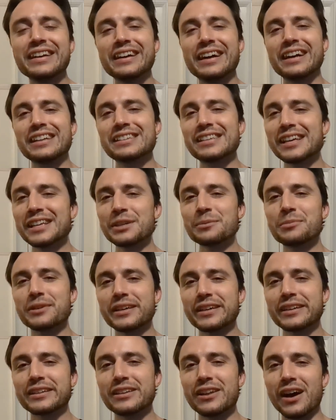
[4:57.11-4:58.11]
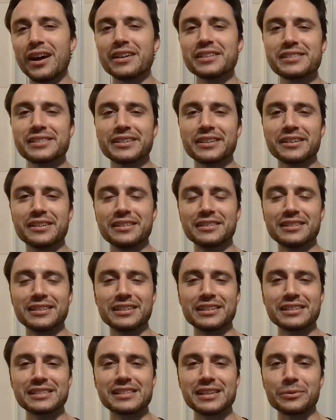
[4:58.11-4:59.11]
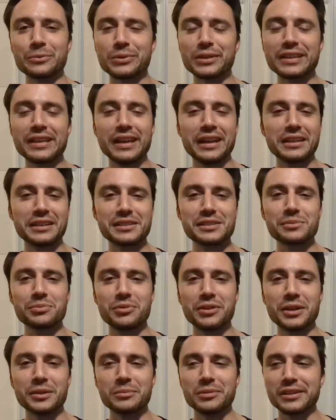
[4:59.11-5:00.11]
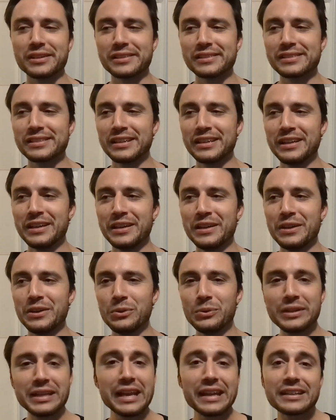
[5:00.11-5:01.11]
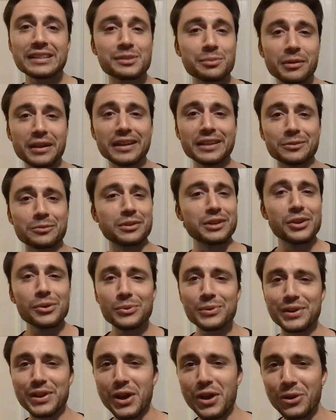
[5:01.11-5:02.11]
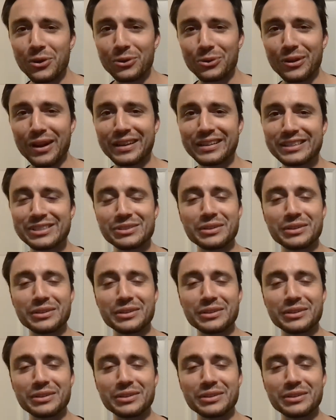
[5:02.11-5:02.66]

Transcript: I tend to be agnostic on things that we can't explain because we can't explain them. We don't know, right?